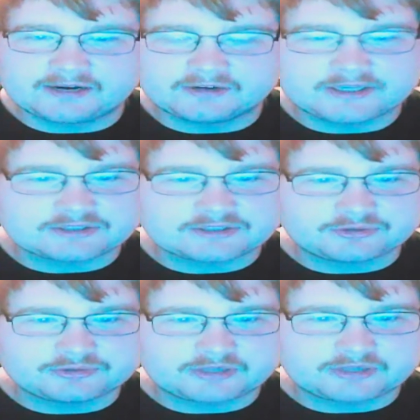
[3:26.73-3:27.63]
It has a whole
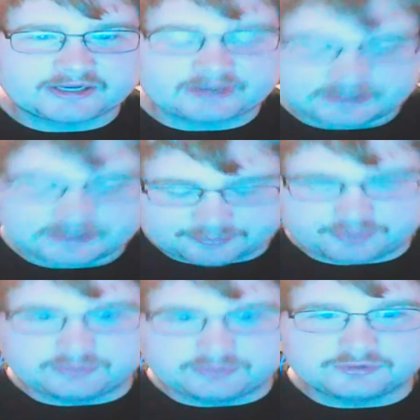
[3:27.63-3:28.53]
new layout. It has a
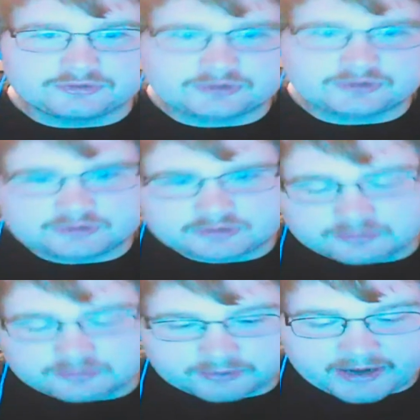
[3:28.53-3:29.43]
cool new
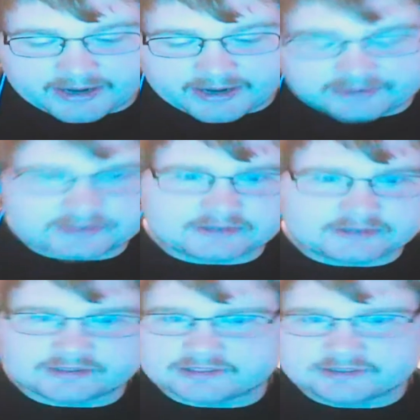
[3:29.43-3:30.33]
brand, and
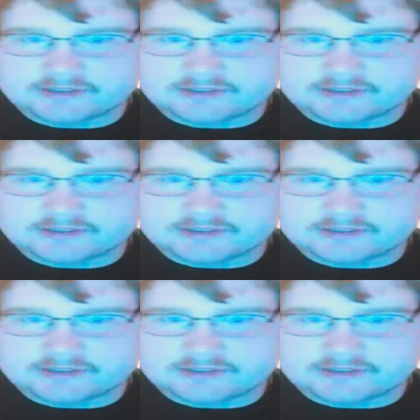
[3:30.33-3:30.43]
uh,